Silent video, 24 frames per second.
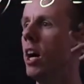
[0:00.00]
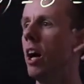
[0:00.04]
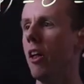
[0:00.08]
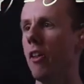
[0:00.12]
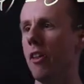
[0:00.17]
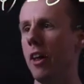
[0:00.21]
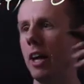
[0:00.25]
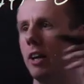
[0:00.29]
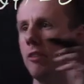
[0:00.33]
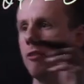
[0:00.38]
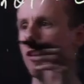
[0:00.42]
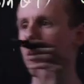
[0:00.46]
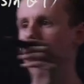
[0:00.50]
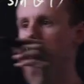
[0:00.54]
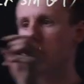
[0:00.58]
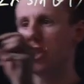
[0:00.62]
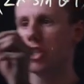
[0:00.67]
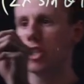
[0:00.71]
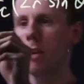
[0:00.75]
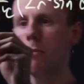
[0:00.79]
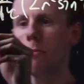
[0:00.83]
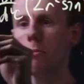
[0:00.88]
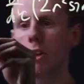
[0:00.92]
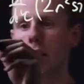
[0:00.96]
therefore the
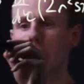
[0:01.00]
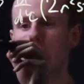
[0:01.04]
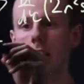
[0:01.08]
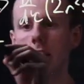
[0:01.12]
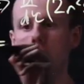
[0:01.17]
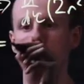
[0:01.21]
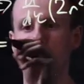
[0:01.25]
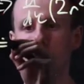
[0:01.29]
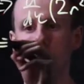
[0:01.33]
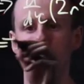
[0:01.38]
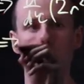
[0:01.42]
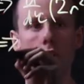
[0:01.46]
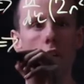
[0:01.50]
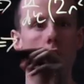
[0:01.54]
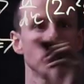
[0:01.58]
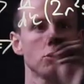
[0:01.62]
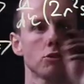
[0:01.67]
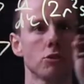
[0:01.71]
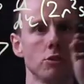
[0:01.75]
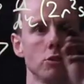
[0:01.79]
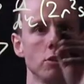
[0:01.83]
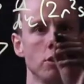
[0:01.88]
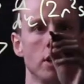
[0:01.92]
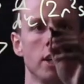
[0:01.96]
something is just
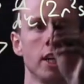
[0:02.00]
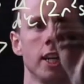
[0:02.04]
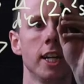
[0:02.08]
constant.